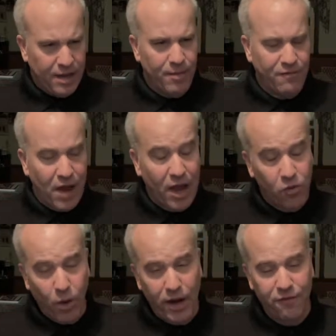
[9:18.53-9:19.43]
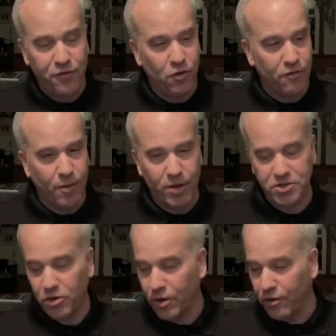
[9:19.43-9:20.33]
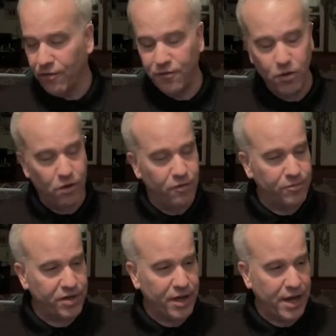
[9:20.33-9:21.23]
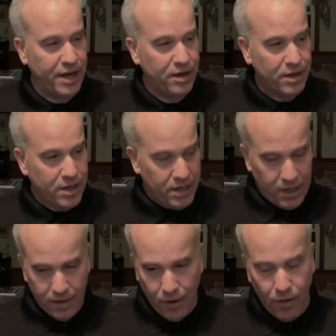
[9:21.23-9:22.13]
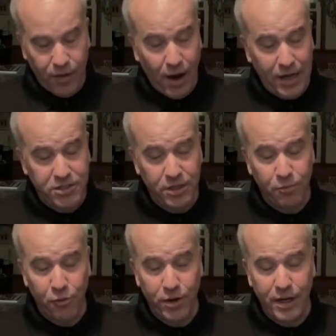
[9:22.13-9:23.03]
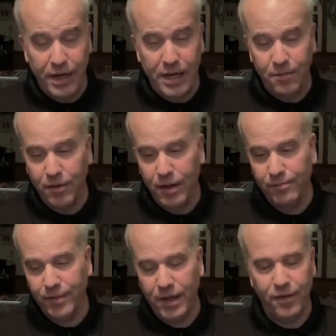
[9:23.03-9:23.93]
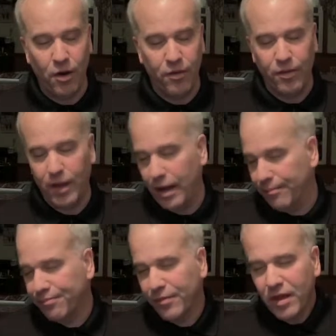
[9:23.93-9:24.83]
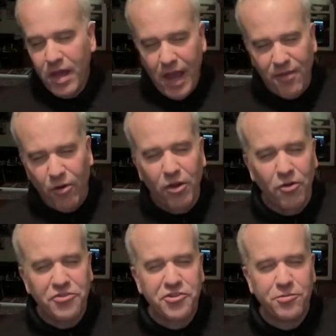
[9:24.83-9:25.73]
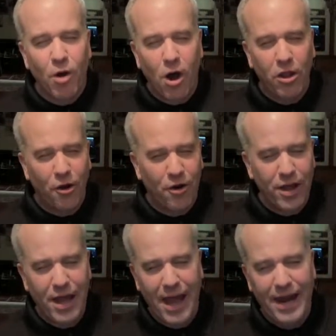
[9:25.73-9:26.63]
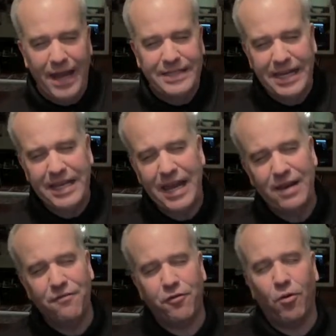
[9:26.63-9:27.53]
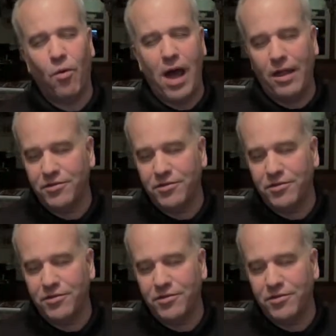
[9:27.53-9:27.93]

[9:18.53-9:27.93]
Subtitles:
I've got quite a few of them. I'll show you a few of them tonight. Okay. And they're actually pretty neat. And they're a little smaller. And I did get into a while.